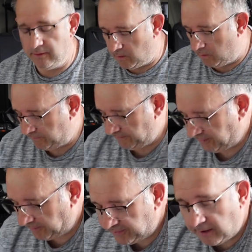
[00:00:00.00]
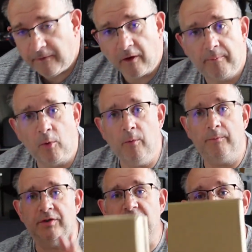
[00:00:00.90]
of some stuff I bought
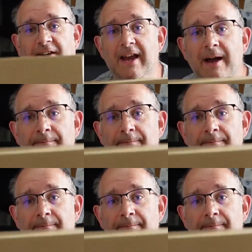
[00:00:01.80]
just here